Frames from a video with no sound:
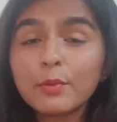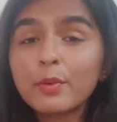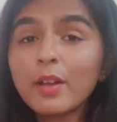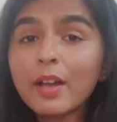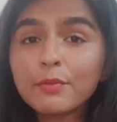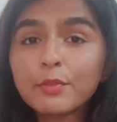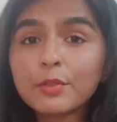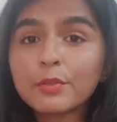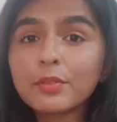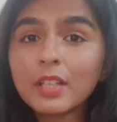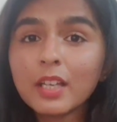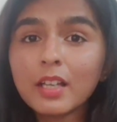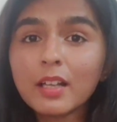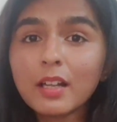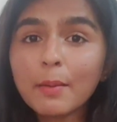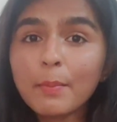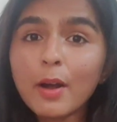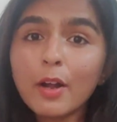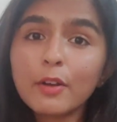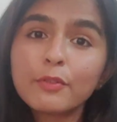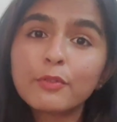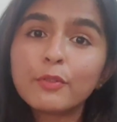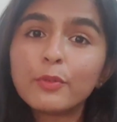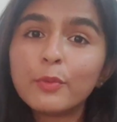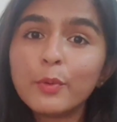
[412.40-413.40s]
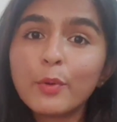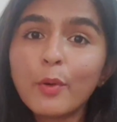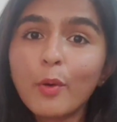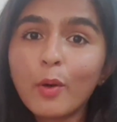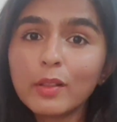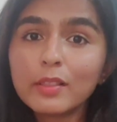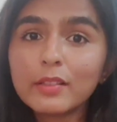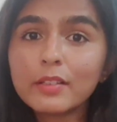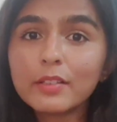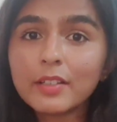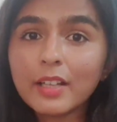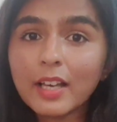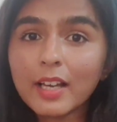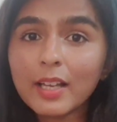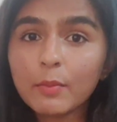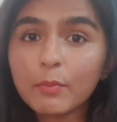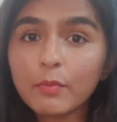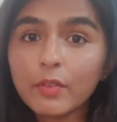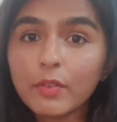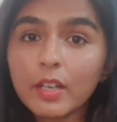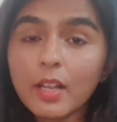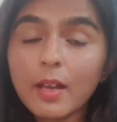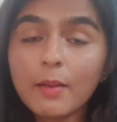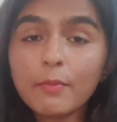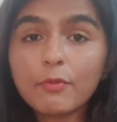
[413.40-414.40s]
don't have to think about food all the
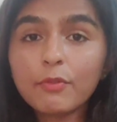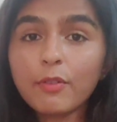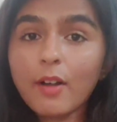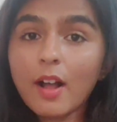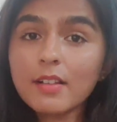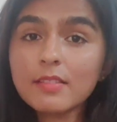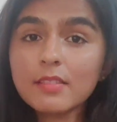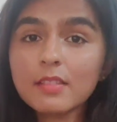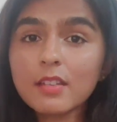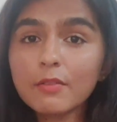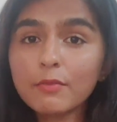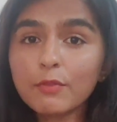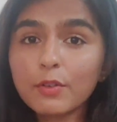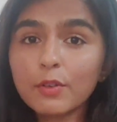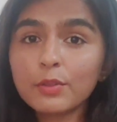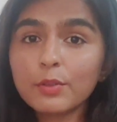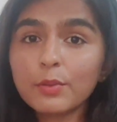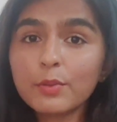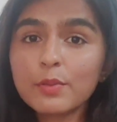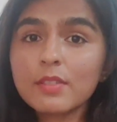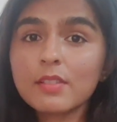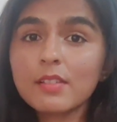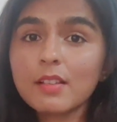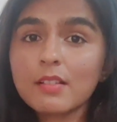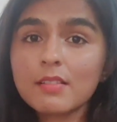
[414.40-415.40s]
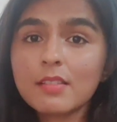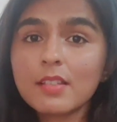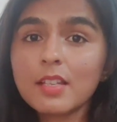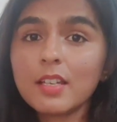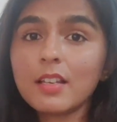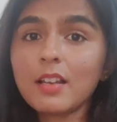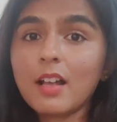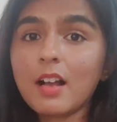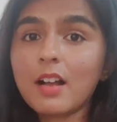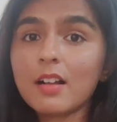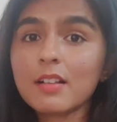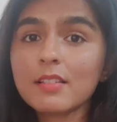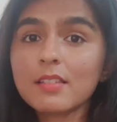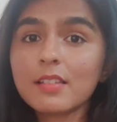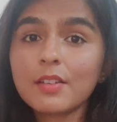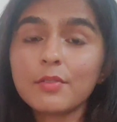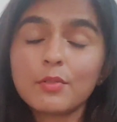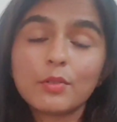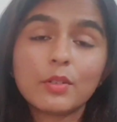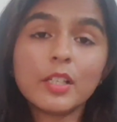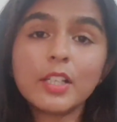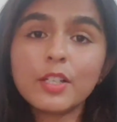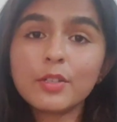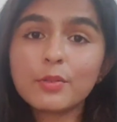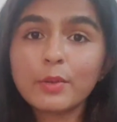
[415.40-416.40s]
time. When I'm fasting for those 16 hours, I
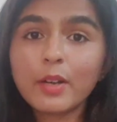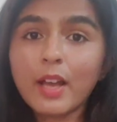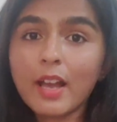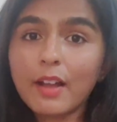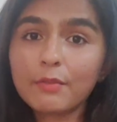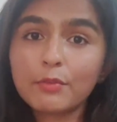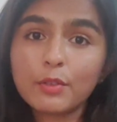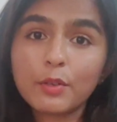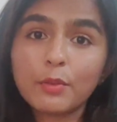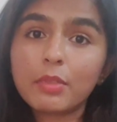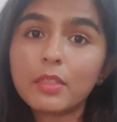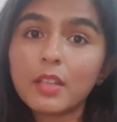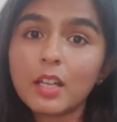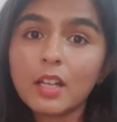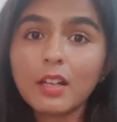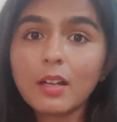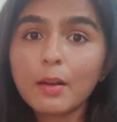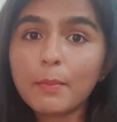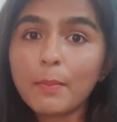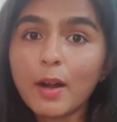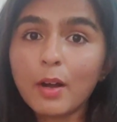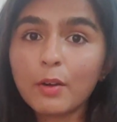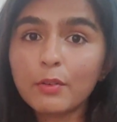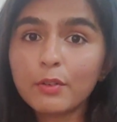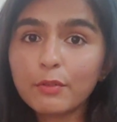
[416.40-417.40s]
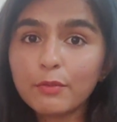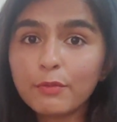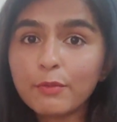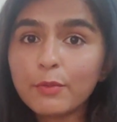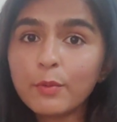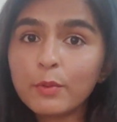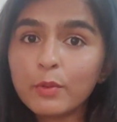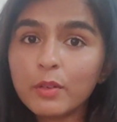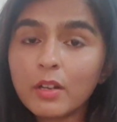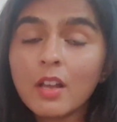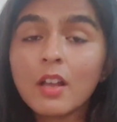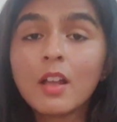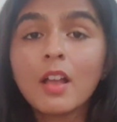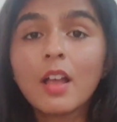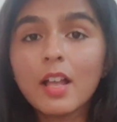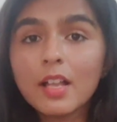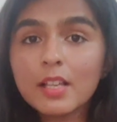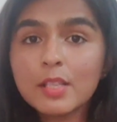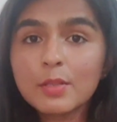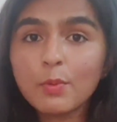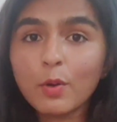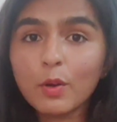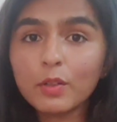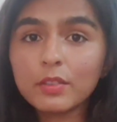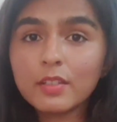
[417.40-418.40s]
really don't have to think about food,
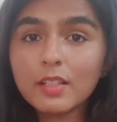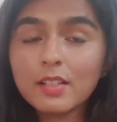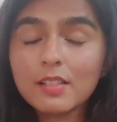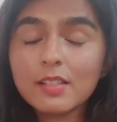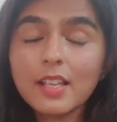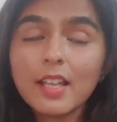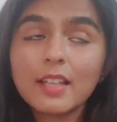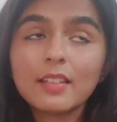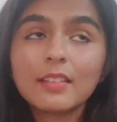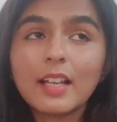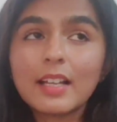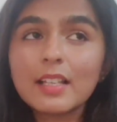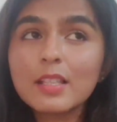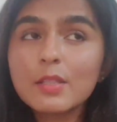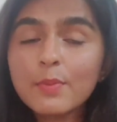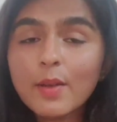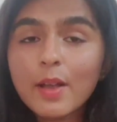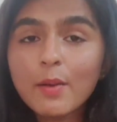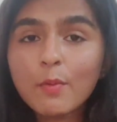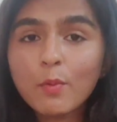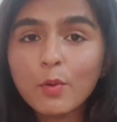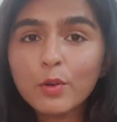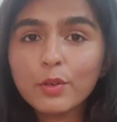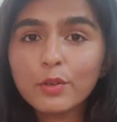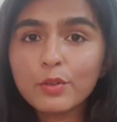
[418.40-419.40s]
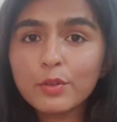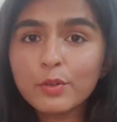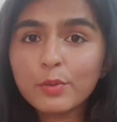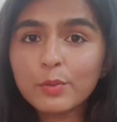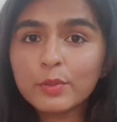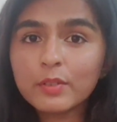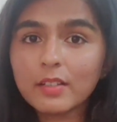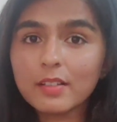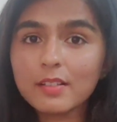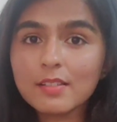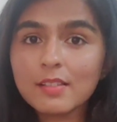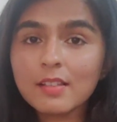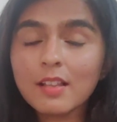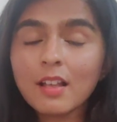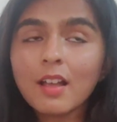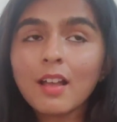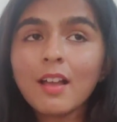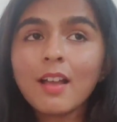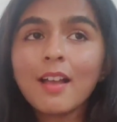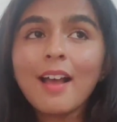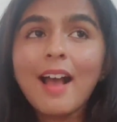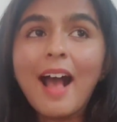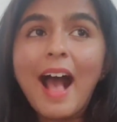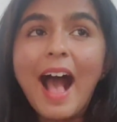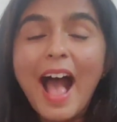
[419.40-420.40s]
is what they say, and that's why I want to do this.
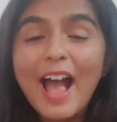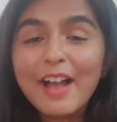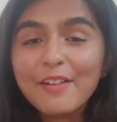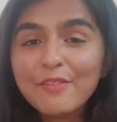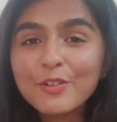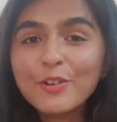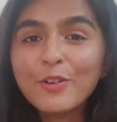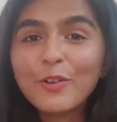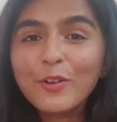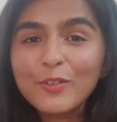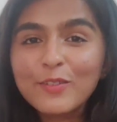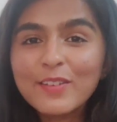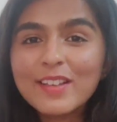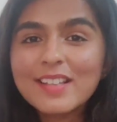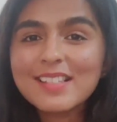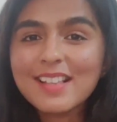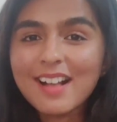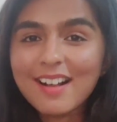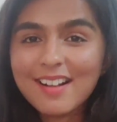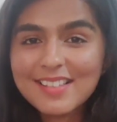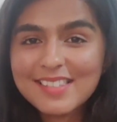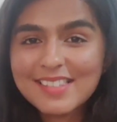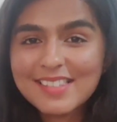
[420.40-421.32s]
I would always